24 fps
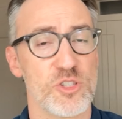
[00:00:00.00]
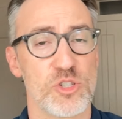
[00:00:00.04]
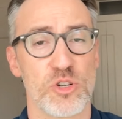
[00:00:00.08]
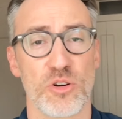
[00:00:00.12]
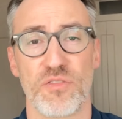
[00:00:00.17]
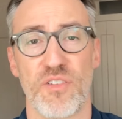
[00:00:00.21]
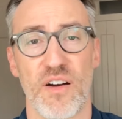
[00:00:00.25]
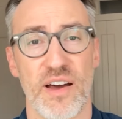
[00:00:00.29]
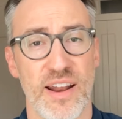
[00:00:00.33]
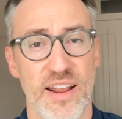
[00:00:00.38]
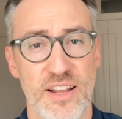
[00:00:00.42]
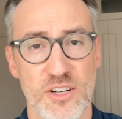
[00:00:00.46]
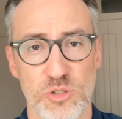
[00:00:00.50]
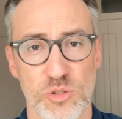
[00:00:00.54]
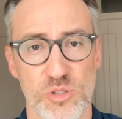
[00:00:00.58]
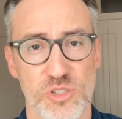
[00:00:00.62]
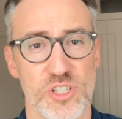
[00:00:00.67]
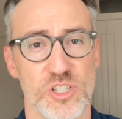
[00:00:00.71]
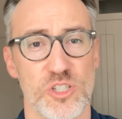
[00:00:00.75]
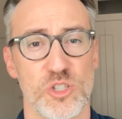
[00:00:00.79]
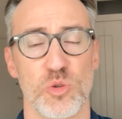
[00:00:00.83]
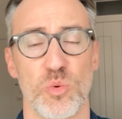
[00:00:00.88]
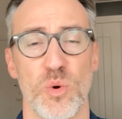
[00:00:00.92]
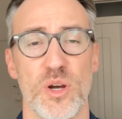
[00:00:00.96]
your financial
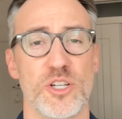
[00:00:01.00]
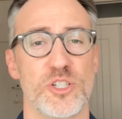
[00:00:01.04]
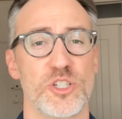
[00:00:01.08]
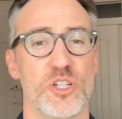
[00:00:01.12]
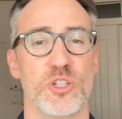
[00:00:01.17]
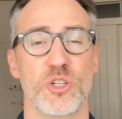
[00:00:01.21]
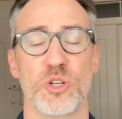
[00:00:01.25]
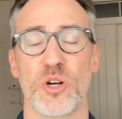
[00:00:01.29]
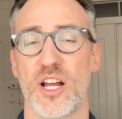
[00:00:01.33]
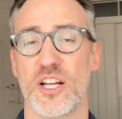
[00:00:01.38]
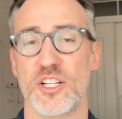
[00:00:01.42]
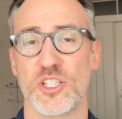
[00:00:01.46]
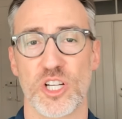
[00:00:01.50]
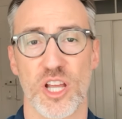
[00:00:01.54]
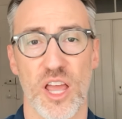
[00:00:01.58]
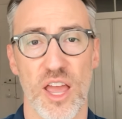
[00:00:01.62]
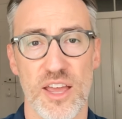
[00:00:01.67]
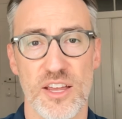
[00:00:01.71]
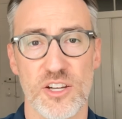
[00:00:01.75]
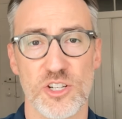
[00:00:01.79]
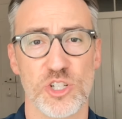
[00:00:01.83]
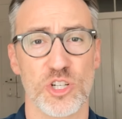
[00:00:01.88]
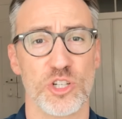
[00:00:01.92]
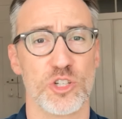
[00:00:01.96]
situation, your
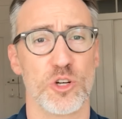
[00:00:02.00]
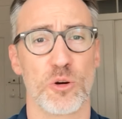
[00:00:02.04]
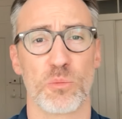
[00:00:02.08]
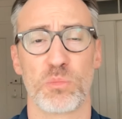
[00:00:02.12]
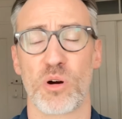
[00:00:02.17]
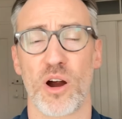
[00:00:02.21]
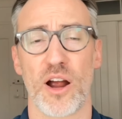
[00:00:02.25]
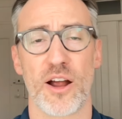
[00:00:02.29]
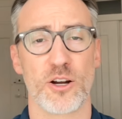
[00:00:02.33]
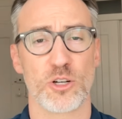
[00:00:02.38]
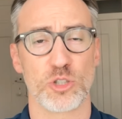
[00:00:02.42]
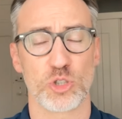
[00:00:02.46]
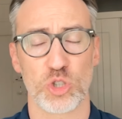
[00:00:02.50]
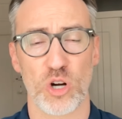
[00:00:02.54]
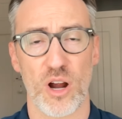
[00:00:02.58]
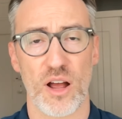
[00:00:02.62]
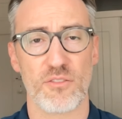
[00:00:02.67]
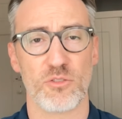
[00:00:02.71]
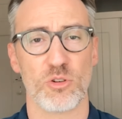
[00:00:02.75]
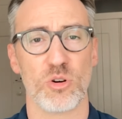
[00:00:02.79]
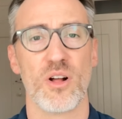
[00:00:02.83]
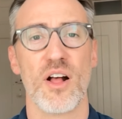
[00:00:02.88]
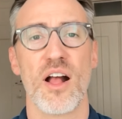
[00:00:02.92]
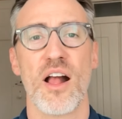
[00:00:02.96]
education, your prior
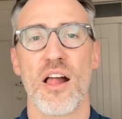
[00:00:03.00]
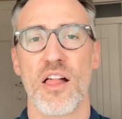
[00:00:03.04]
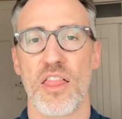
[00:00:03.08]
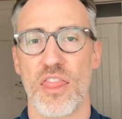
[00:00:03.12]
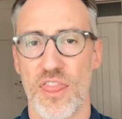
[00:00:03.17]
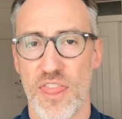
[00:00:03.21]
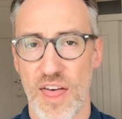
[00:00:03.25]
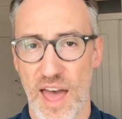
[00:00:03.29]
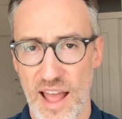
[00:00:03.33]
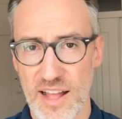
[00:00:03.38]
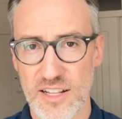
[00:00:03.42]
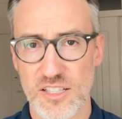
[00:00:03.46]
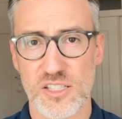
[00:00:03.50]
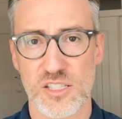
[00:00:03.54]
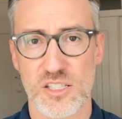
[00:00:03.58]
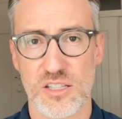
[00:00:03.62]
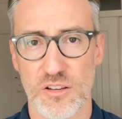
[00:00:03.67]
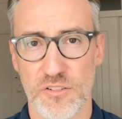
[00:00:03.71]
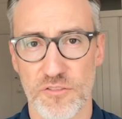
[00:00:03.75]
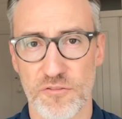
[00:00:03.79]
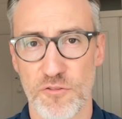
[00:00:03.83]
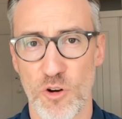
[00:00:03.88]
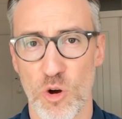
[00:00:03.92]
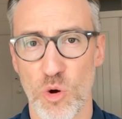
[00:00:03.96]
travel. That's the
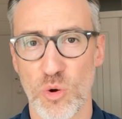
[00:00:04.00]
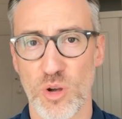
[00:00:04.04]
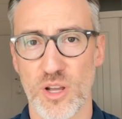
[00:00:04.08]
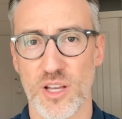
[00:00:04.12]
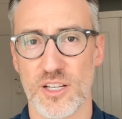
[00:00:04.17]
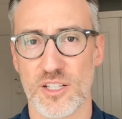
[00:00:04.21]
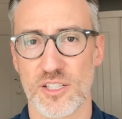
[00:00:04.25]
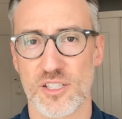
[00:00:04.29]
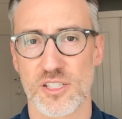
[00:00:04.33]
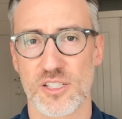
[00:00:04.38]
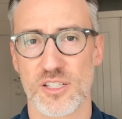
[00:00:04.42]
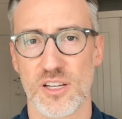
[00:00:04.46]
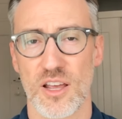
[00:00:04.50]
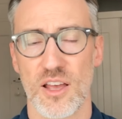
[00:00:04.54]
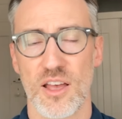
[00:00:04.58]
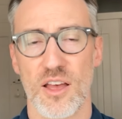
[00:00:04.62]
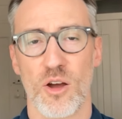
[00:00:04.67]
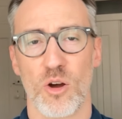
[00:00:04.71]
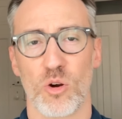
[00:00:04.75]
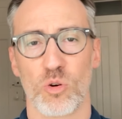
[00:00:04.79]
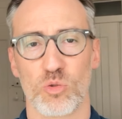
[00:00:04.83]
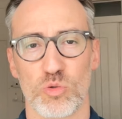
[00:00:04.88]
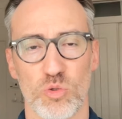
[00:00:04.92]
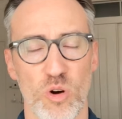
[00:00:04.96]
focus
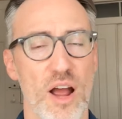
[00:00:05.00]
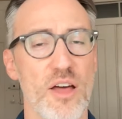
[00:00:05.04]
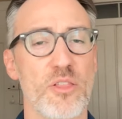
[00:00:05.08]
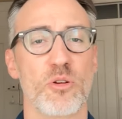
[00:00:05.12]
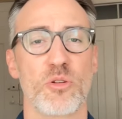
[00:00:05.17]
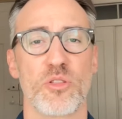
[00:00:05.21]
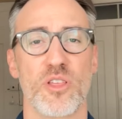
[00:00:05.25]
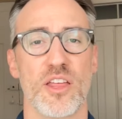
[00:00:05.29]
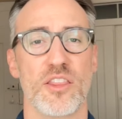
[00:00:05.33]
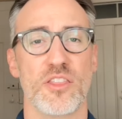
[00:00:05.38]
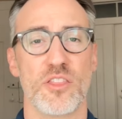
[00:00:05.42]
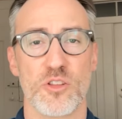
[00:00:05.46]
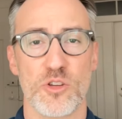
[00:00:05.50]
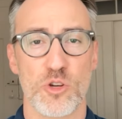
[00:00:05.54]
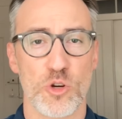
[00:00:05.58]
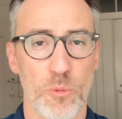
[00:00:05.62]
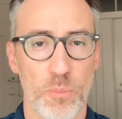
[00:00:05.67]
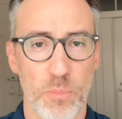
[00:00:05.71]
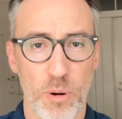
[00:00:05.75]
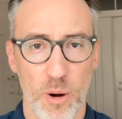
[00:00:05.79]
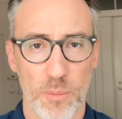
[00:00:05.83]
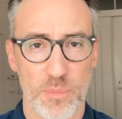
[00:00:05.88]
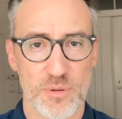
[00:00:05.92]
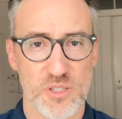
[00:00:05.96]
rather than your
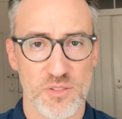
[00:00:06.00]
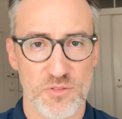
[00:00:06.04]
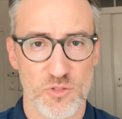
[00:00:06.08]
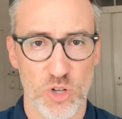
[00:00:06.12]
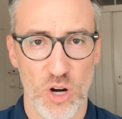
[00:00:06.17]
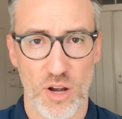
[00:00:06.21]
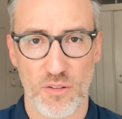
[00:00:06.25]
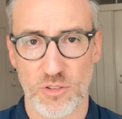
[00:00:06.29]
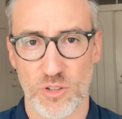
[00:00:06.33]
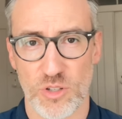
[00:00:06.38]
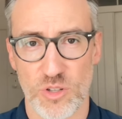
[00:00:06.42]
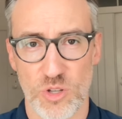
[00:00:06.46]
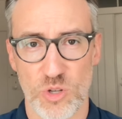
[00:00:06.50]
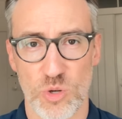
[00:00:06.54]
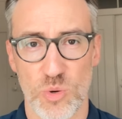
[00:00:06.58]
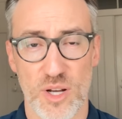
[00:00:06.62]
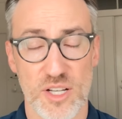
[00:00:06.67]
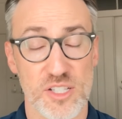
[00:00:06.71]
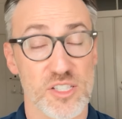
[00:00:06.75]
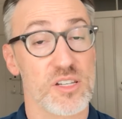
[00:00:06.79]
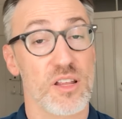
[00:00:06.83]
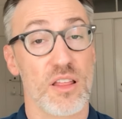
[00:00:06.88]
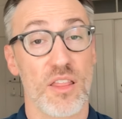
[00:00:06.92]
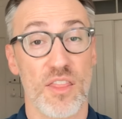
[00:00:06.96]
purpose of travel to the
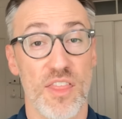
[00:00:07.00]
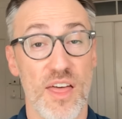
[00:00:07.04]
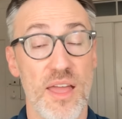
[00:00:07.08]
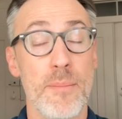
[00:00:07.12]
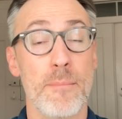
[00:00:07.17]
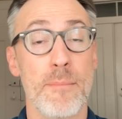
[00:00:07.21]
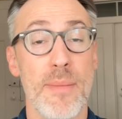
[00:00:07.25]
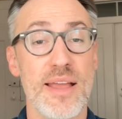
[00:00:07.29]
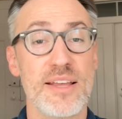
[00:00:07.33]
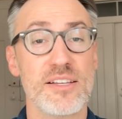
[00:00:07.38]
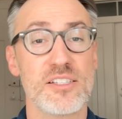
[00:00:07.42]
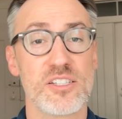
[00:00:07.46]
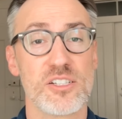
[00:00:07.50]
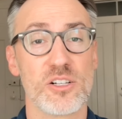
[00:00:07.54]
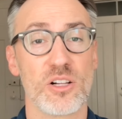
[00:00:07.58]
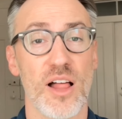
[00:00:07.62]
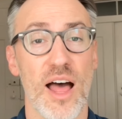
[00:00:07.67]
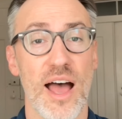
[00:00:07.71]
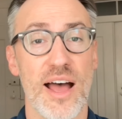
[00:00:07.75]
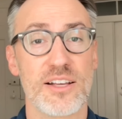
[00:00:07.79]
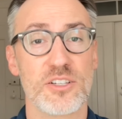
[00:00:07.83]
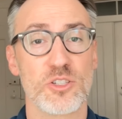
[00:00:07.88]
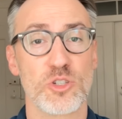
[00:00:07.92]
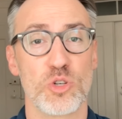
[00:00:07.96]
US. They may still
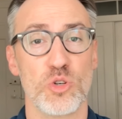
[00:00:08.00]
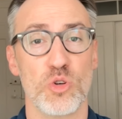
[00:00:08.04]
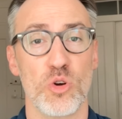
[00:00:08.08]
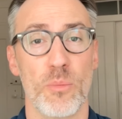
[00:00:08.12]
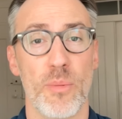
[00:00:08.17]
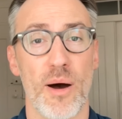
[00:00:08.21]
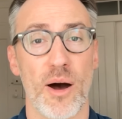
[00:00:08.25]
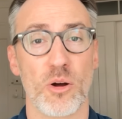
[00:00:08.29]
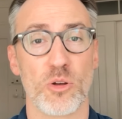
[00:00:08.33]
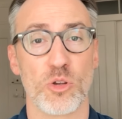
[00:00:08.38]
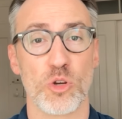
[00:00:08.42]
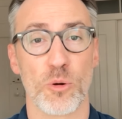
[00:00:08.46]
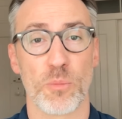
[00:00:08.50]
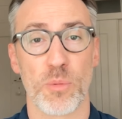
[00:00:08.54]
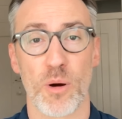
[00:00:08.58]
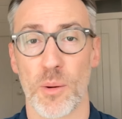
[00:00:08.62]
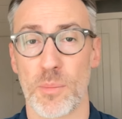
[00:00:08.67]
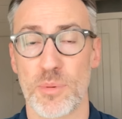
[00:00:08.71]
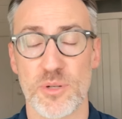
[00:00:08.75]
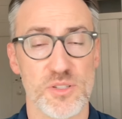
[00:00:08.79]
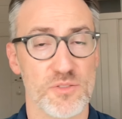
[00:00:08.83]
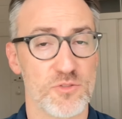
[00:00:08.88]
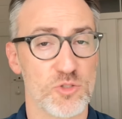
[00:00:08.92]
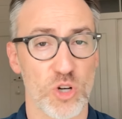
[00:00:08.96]
ask you about your
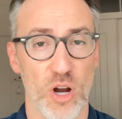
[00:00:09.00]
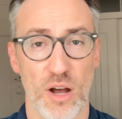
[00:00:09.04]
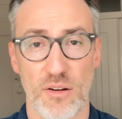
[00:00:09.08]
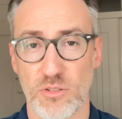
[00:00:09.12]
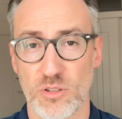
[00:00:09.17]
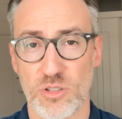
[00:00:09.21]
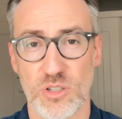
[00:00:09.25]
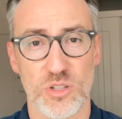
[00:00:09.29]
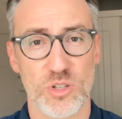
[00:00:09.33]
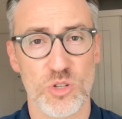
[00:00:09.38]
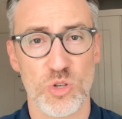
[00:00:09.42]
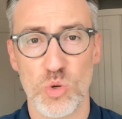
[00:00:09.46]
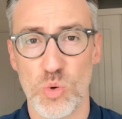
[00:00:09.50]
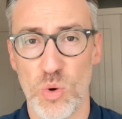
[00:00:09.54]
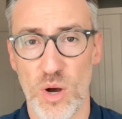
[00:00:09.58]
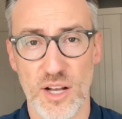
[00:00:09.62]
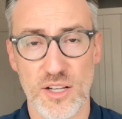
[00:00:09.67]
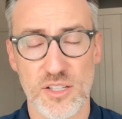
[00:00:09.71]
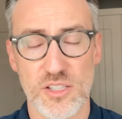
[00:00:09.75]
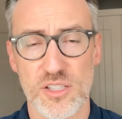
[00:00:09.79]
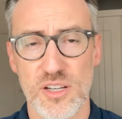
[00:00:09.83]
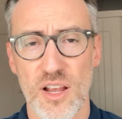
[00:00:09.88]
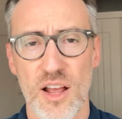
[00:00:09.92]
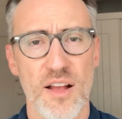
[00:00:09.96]
purpose of travel to the
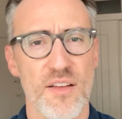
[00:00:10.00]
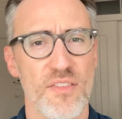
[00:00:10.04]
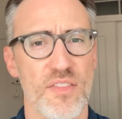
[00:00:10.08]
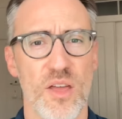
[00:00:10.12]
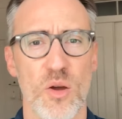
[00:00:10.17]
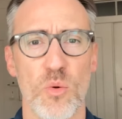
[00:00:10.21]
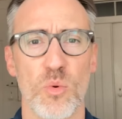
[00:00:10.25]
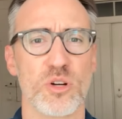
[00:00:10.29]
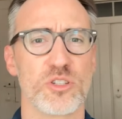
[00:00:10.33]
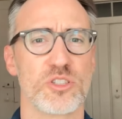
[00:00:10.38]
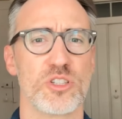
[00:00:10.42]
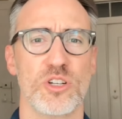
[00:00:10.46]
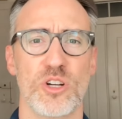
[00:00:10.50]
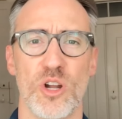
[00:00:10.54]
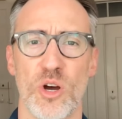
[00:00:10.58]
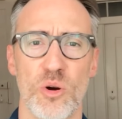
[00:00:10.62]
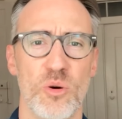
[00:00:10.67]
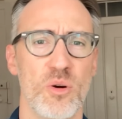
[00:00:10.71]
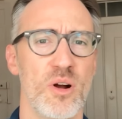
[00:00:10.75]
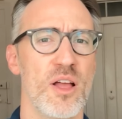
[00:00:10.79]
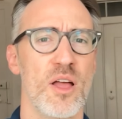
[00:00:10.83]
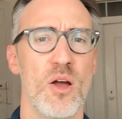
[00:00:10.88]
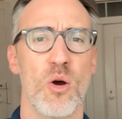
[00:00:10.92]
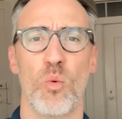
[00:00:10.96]
US. They want to
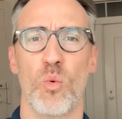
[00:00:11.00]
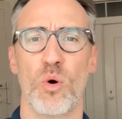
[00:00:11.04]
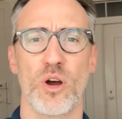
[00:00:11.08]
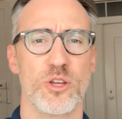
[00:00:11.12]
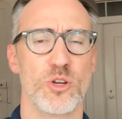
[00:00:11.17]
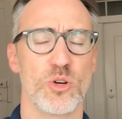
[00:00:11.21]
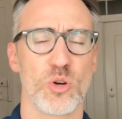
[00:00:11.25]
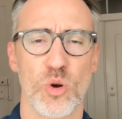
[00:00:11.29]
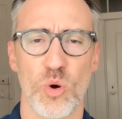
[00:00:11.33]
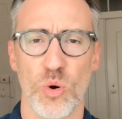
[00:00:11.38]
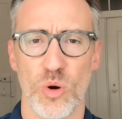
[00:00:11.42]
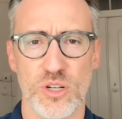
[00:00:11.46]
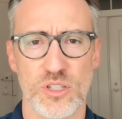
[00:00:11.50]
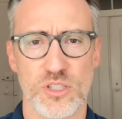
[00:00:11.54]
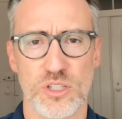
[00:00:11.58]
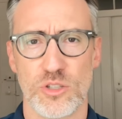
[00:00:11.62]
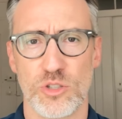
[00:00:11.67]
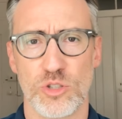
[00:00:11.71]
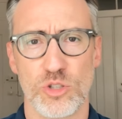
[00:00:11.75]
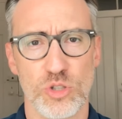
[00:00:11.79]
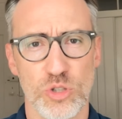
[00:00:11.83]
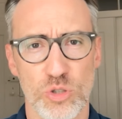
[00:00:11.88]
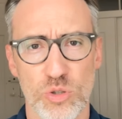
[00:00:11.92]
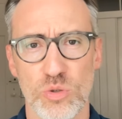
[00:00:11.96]
know what you're going to
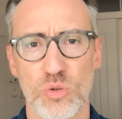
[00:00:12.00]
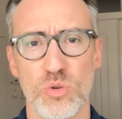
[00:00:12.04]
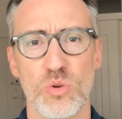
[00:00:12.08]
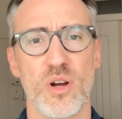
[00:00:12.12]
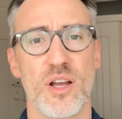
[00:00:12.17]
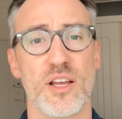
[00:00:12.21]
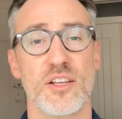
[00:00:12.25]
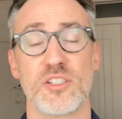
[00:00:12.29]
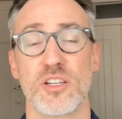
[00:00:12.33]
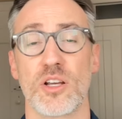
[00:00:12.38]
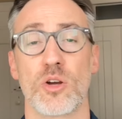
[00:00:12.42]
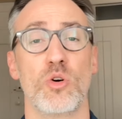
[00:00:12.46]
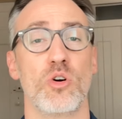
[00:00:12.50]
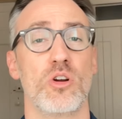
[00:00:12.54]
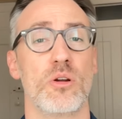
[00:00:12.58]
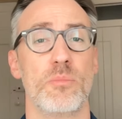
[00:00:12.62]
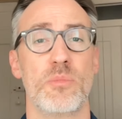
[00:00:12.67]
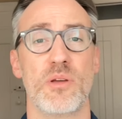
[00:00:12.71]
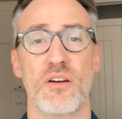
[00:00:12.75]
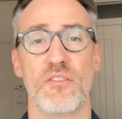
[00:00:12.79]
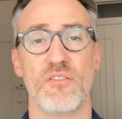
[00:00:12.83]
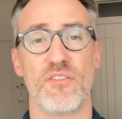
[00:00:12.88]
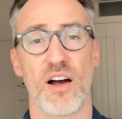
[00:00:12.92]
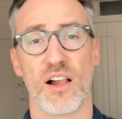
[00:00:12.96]
do, is it going to
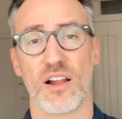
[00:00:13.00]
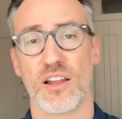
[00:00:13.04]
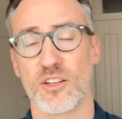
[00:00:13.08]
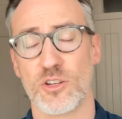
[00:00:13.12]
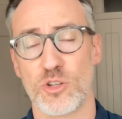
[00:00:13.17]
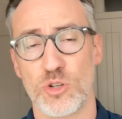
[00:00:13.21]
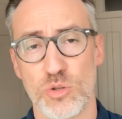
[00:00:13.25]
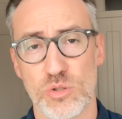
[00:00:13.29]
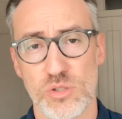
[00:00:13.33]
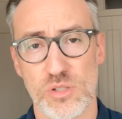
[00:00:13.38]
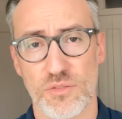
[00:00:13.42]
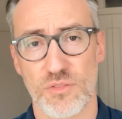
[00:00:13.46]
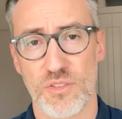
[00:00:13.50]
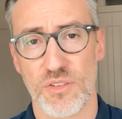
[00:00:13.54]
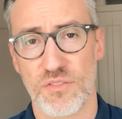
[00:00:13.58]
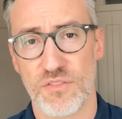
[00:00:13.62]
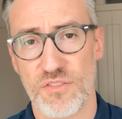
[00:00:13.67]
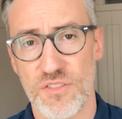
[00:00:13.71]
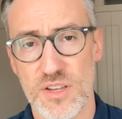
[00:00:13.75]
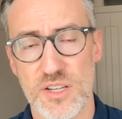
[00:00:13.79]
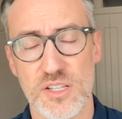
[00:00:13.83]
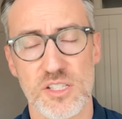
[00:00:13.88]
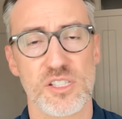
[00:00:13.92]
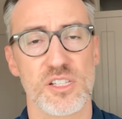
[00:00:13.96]
be a valid use of the
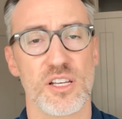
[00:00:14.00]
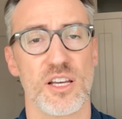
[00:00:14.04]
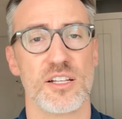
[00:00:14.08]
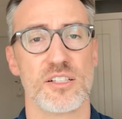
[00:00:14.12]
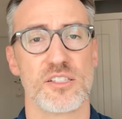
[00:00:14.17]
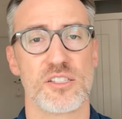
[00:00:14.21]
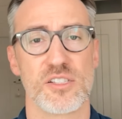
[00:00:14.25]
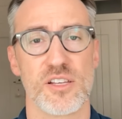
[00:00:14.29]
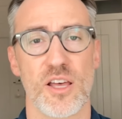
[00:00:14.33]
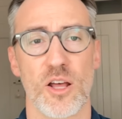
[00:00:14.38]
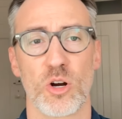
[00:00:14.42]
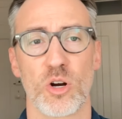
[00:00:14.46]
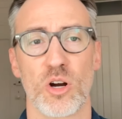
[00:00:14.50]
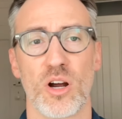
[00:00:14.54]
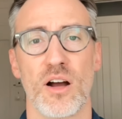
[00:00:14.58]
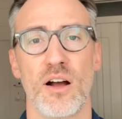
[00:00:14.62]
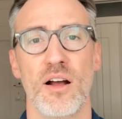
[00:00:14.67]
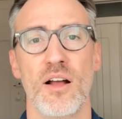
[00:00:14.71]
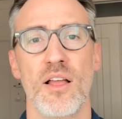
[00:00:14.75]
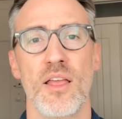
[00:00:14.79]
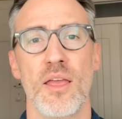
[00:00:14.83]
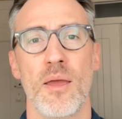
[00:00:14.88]
visa, etc.